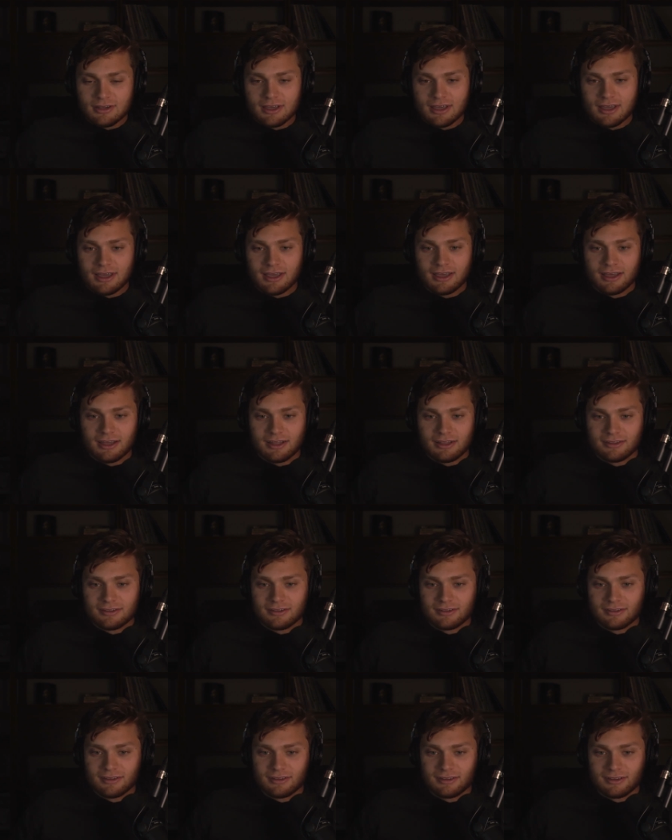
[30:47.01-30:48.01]
and
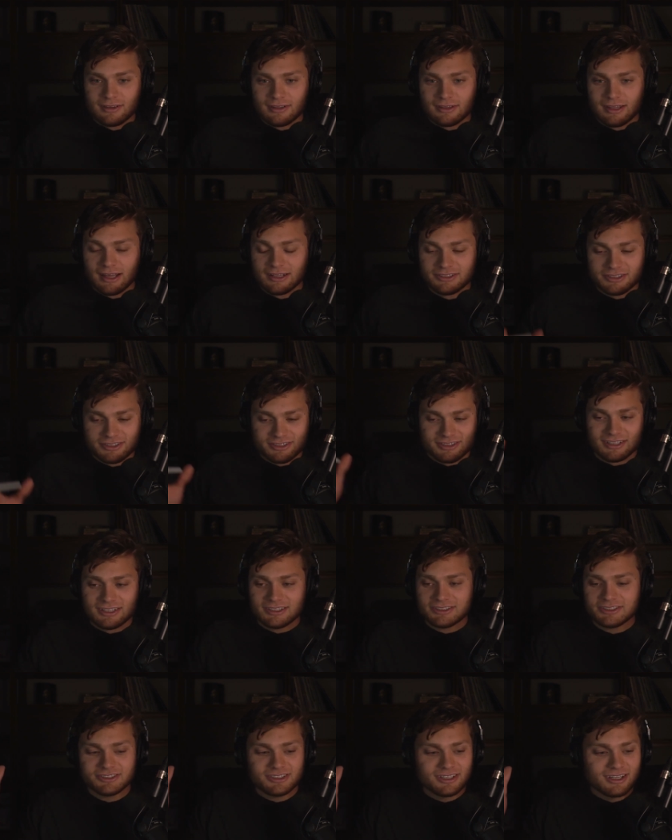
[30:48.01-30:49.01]
that's just an
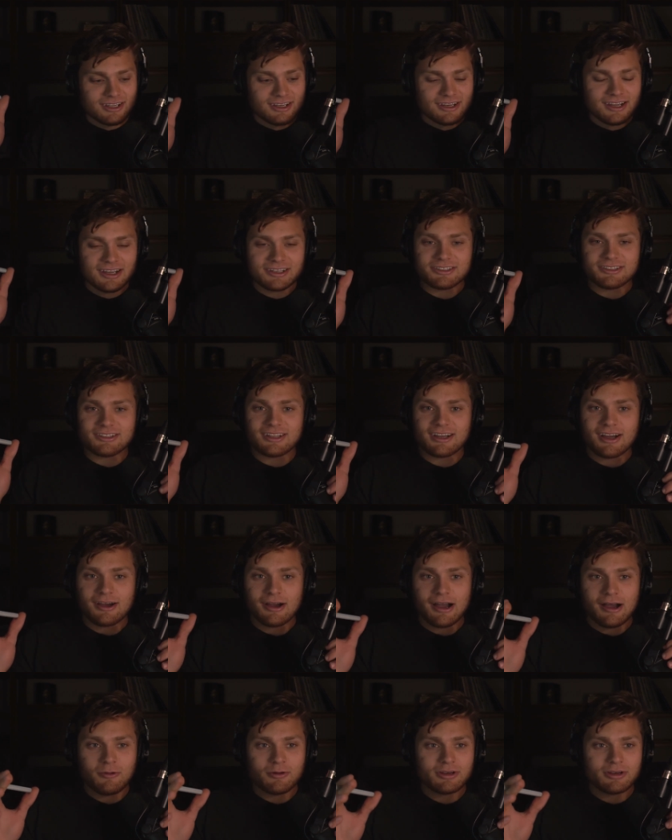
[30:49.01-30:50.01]
interesting connection there.
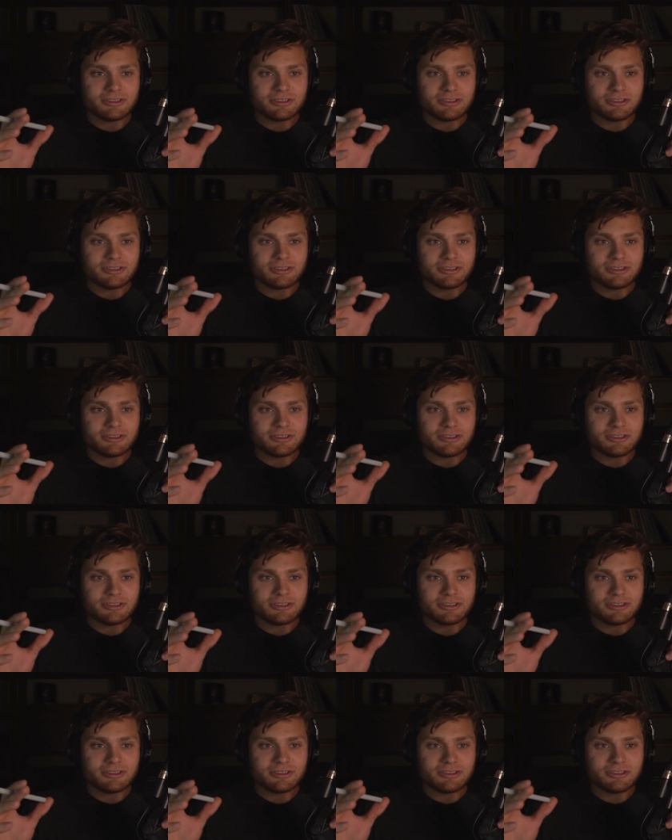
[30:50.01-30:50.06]
I want